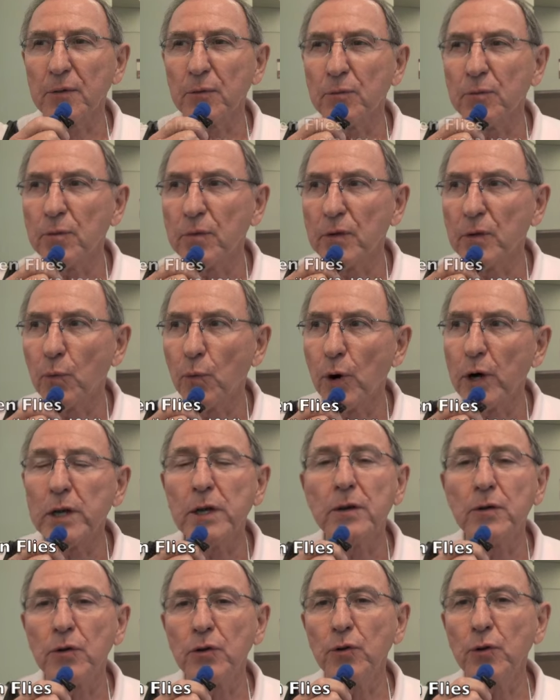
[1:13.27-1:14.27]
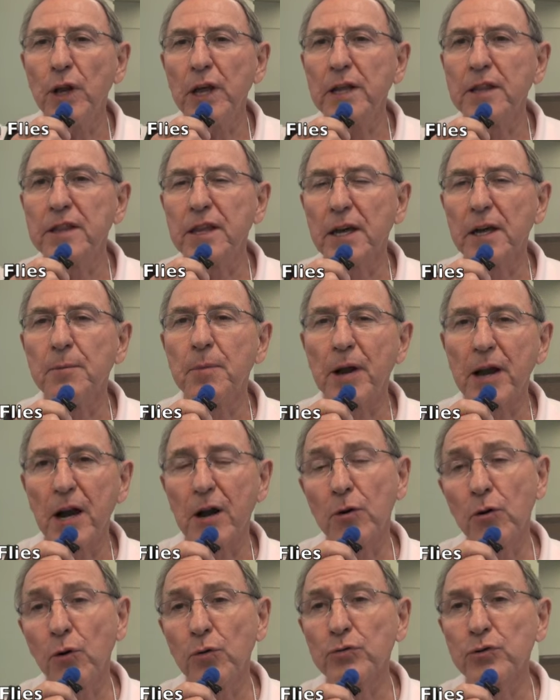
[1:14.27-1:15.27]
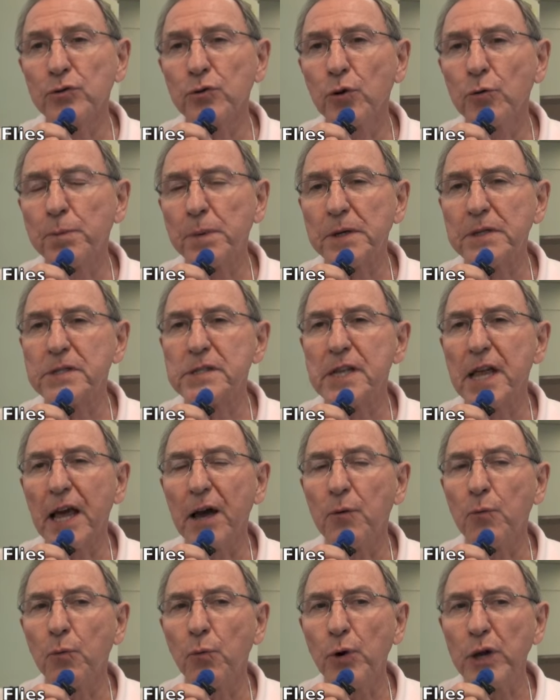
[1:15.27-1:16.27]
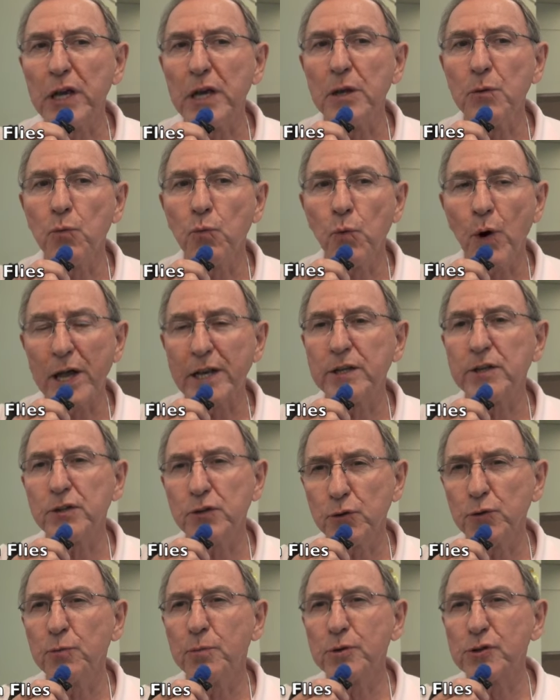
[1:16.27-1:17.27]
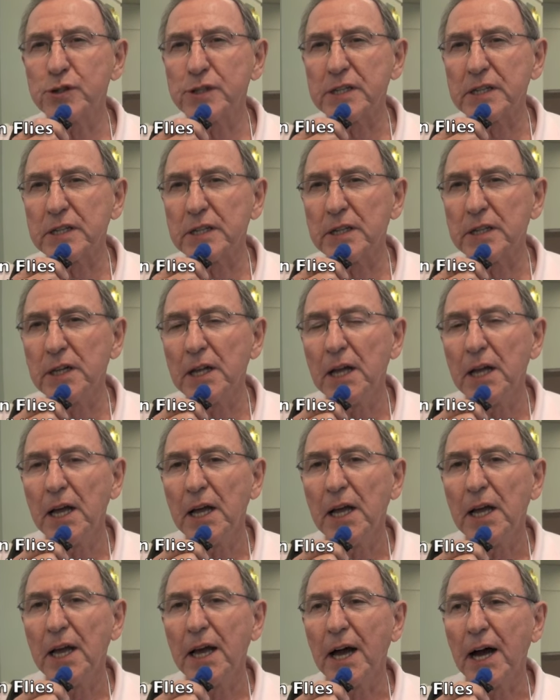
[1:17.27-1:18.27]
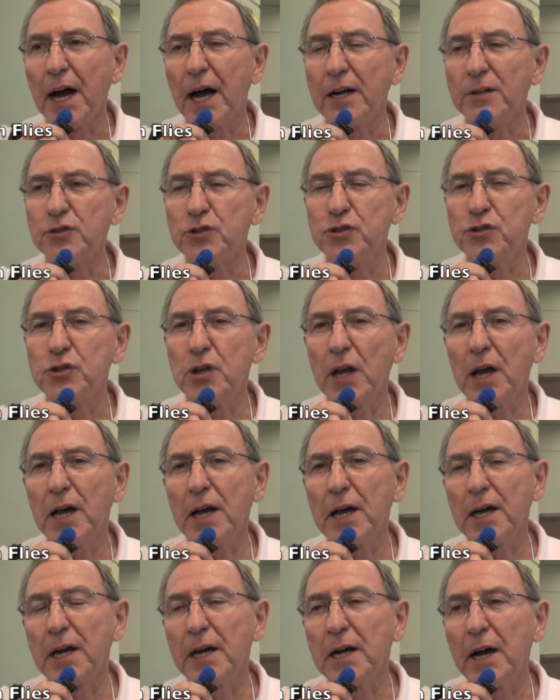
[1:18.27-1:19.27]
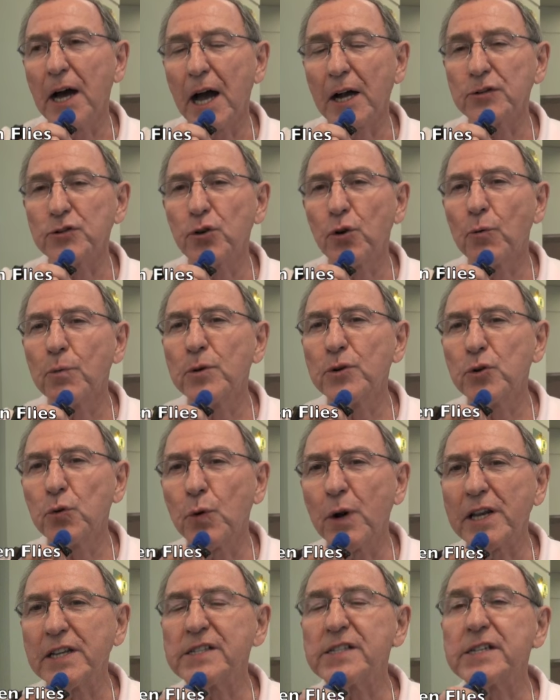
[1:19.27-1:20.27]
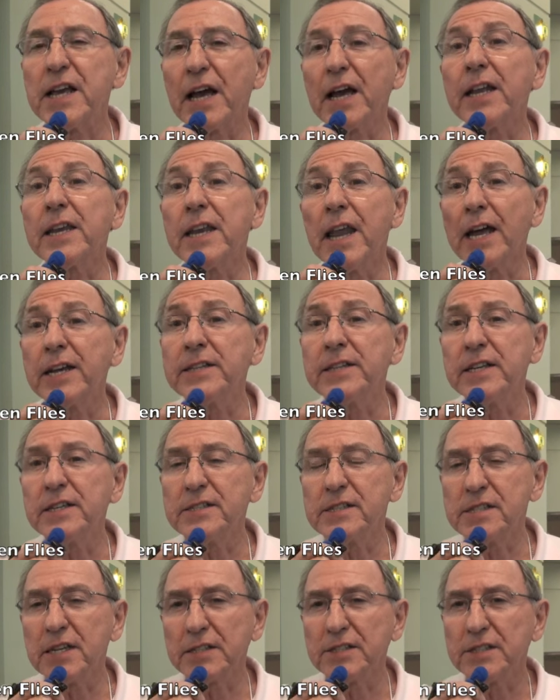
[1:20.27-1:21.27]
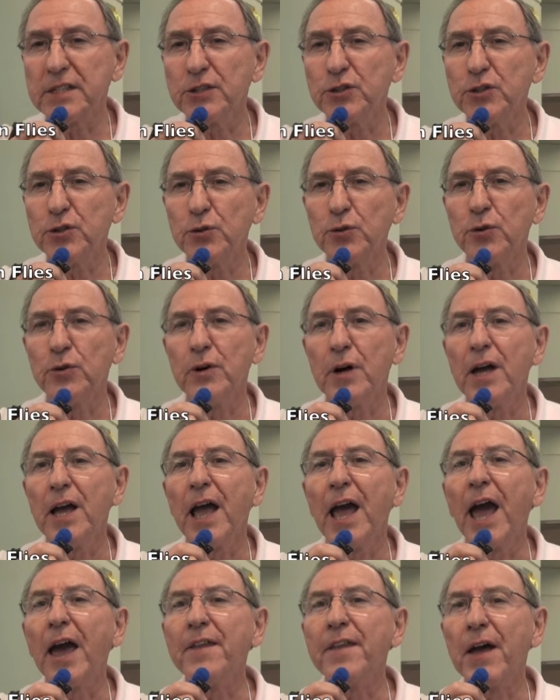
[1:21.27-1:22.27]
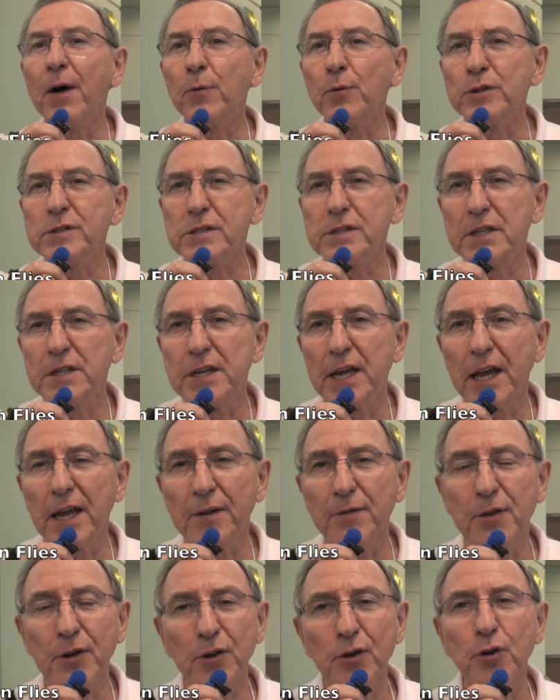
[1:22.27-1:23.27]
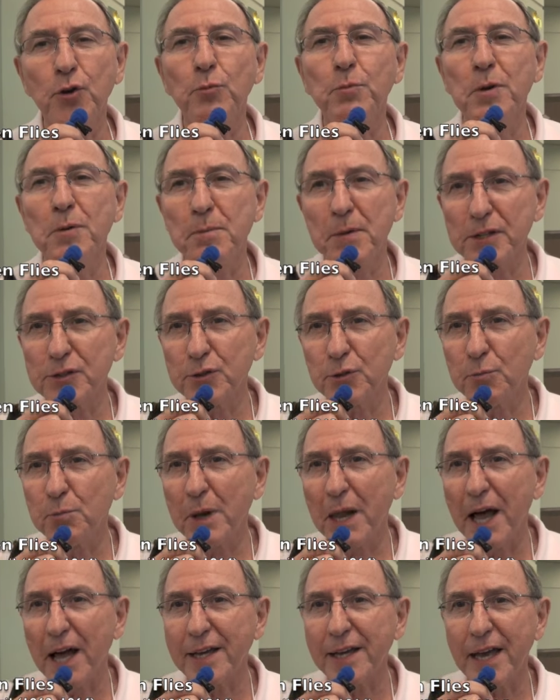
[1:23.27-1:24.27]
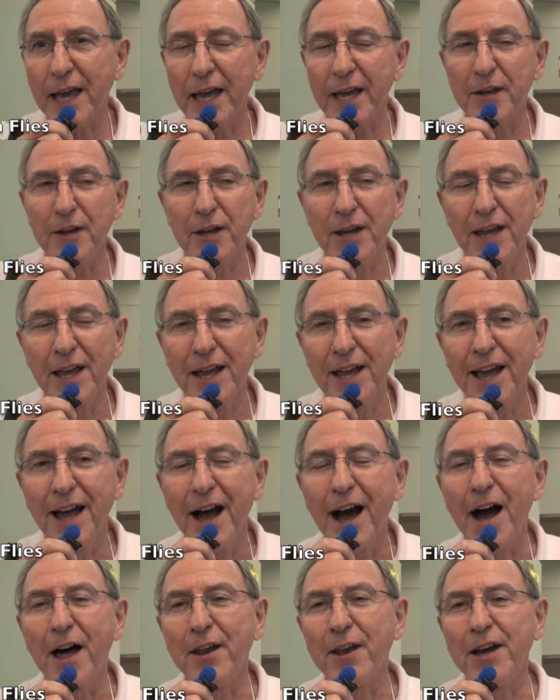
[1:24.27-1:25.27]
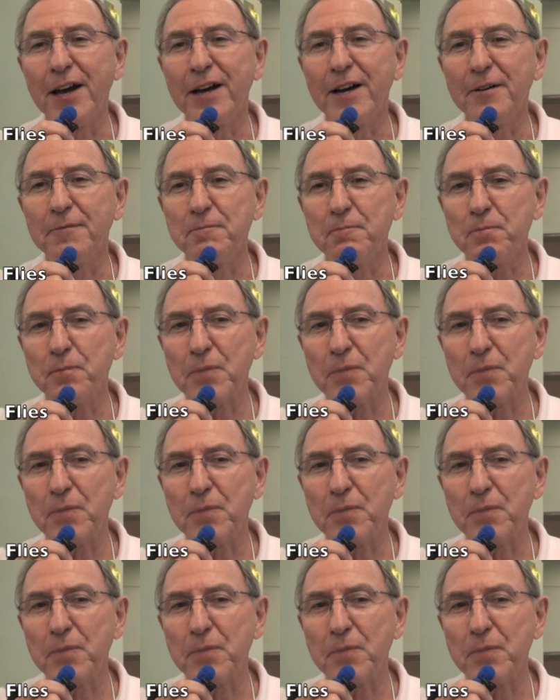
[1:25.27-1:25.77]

The one unique thing about our whole group is that we went to Brazil on October 22nd, 1962, and that was the day of the Cuban Missile Blockade on a